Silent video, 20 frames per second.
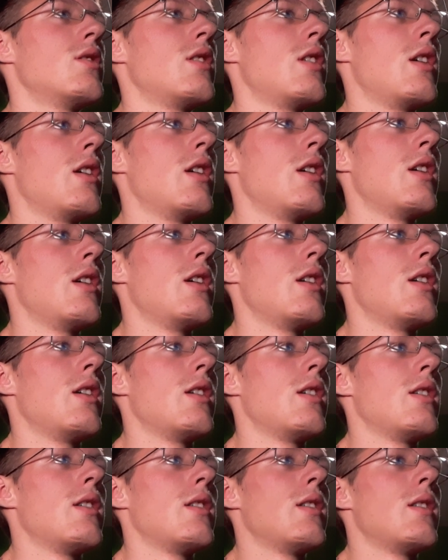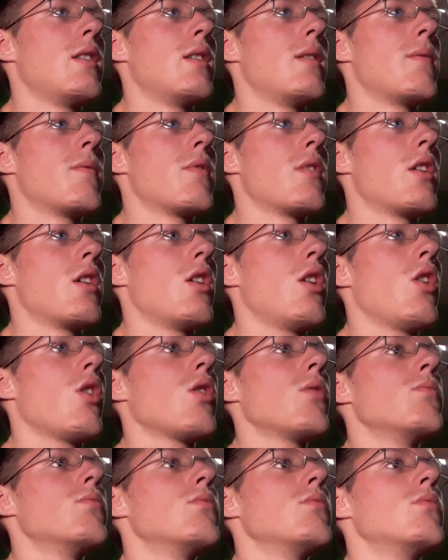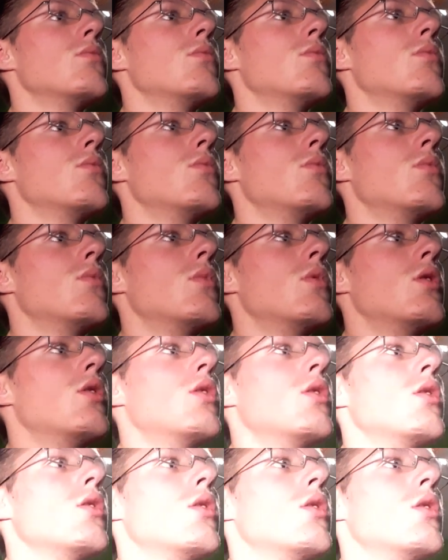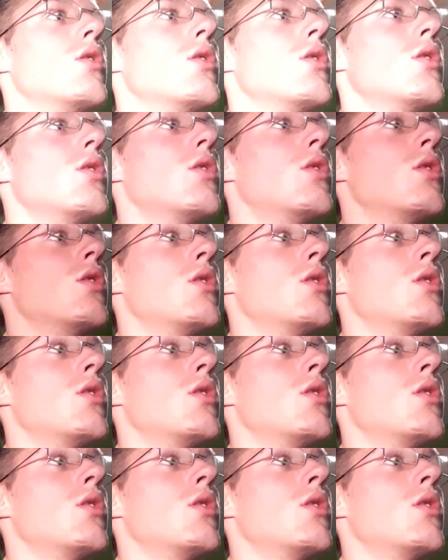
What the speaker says: [no speech]